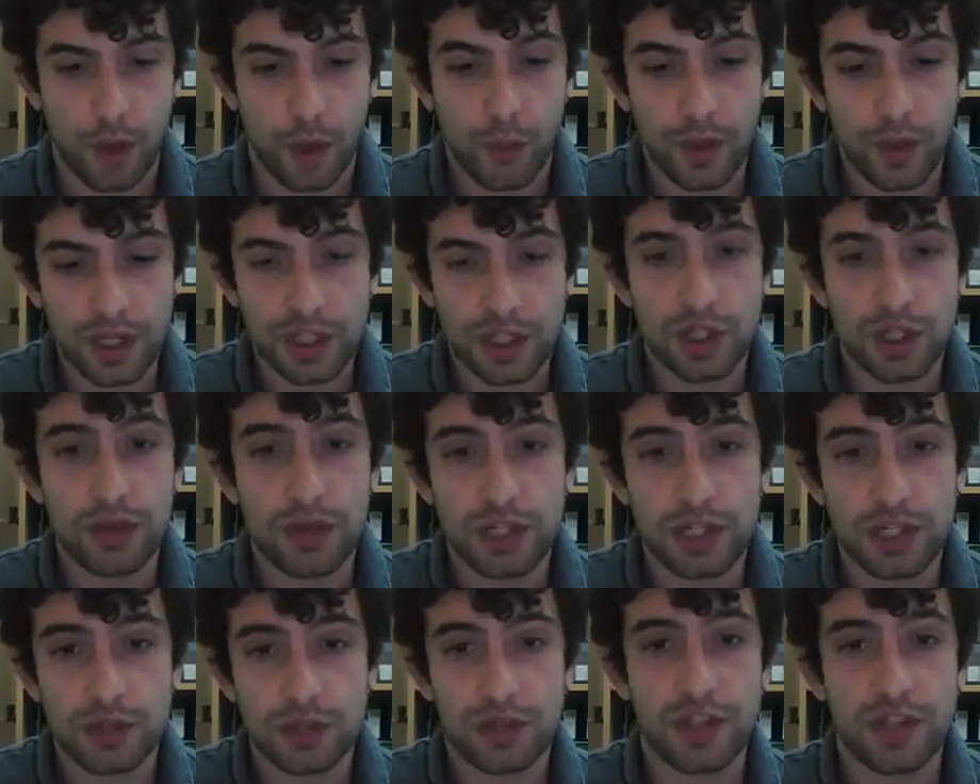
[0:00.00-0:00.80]
we
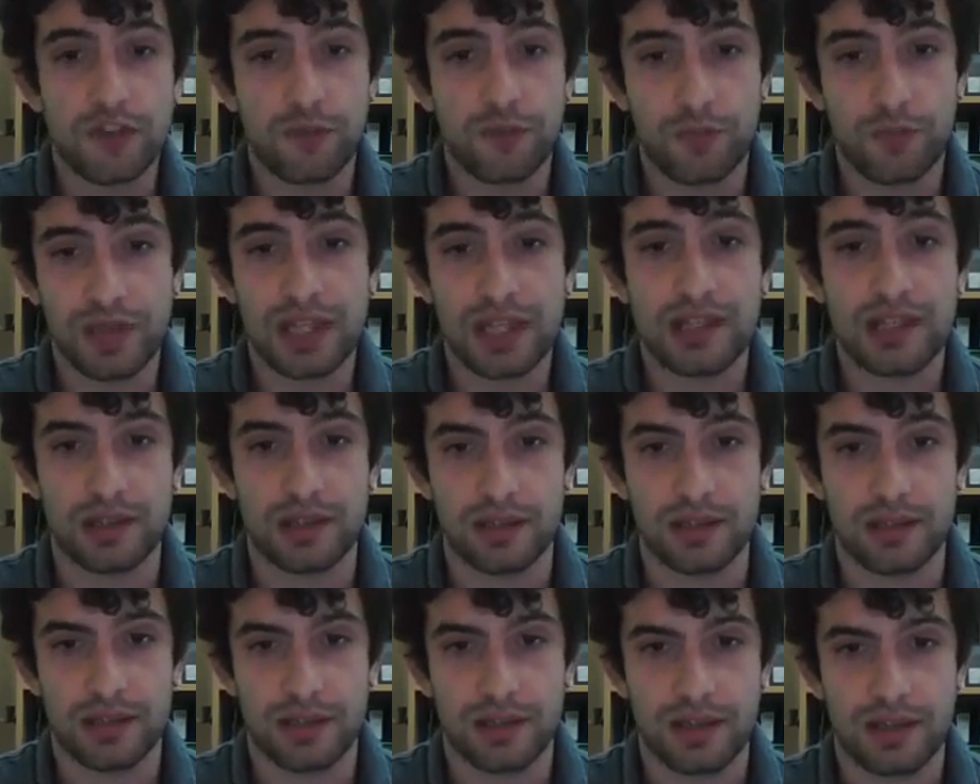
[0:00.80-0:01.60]
do retrieve
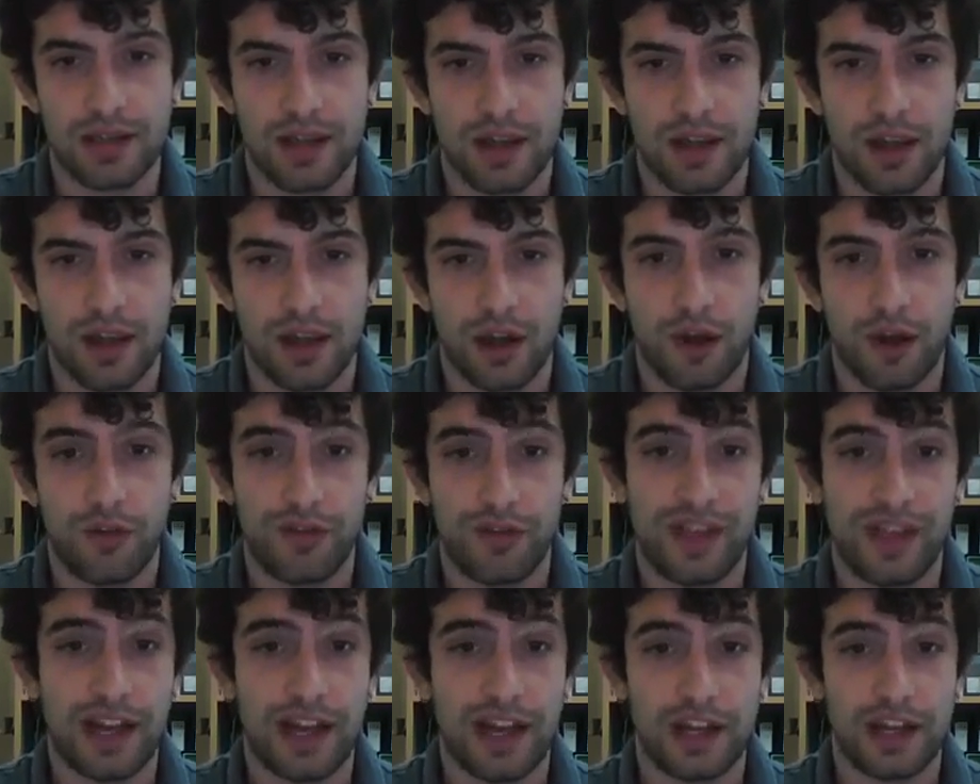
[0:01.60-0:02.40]
pieces
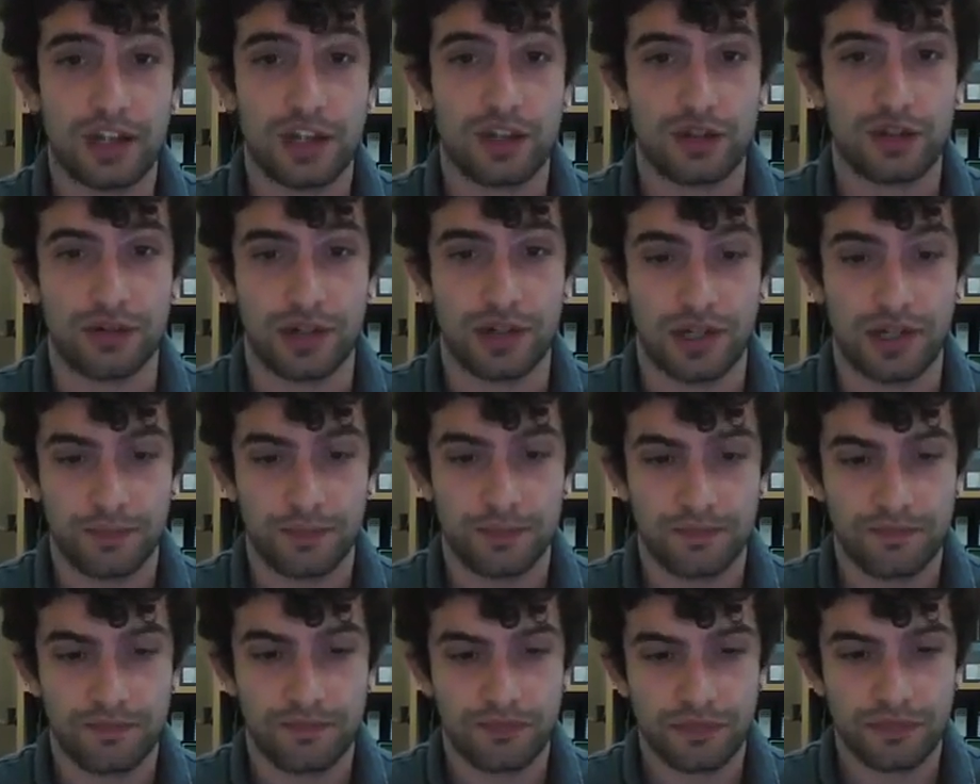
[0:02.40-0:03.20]
of that history.